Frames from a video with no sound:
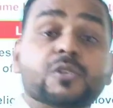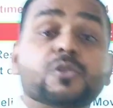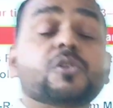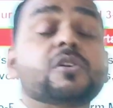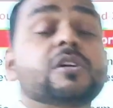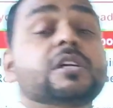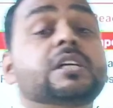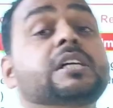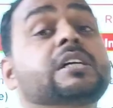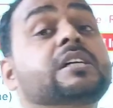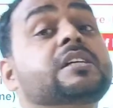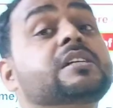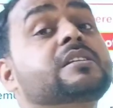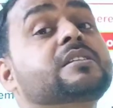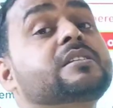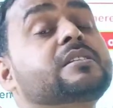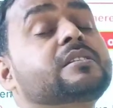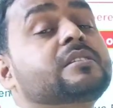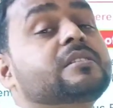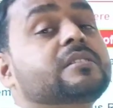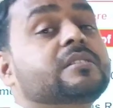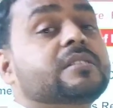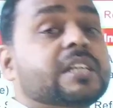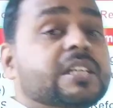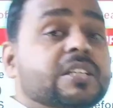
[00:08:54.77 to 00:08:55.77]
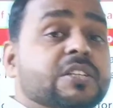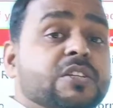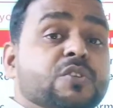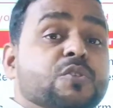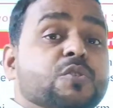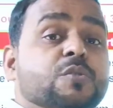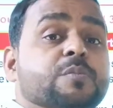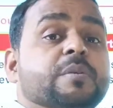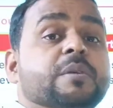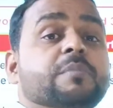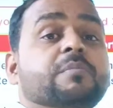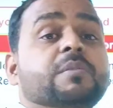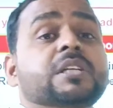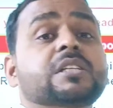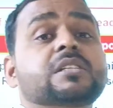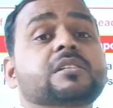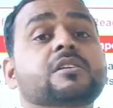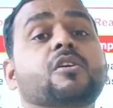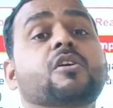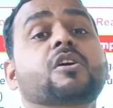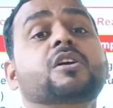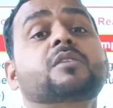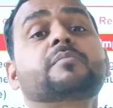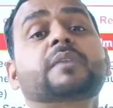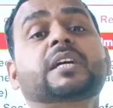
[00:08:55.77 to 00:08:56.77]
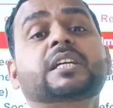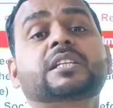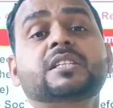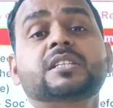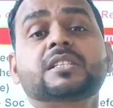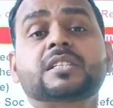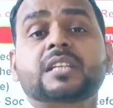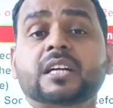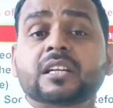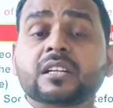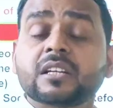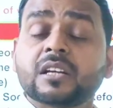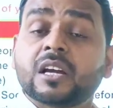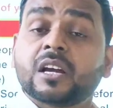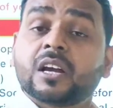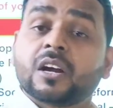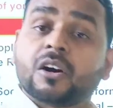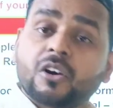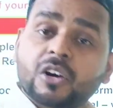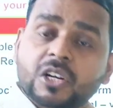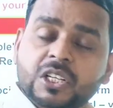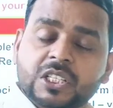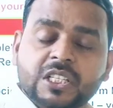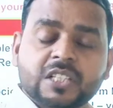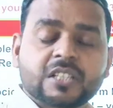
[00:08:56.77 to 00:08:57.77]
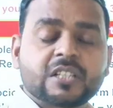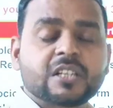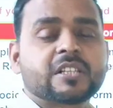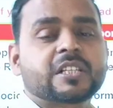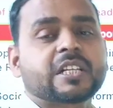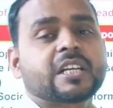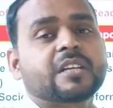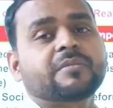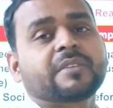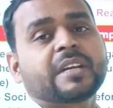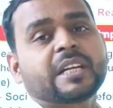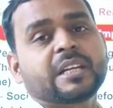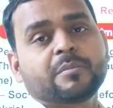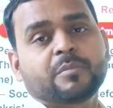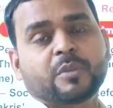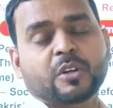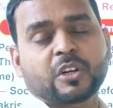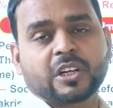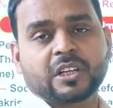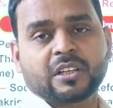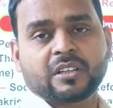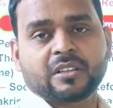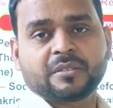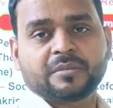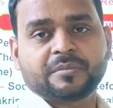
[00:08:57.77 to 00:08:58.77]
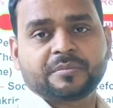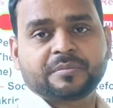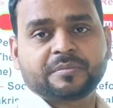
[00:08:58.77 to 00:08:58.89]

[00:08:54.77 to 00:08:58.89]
So such newspapers or magazines are or journals are very important.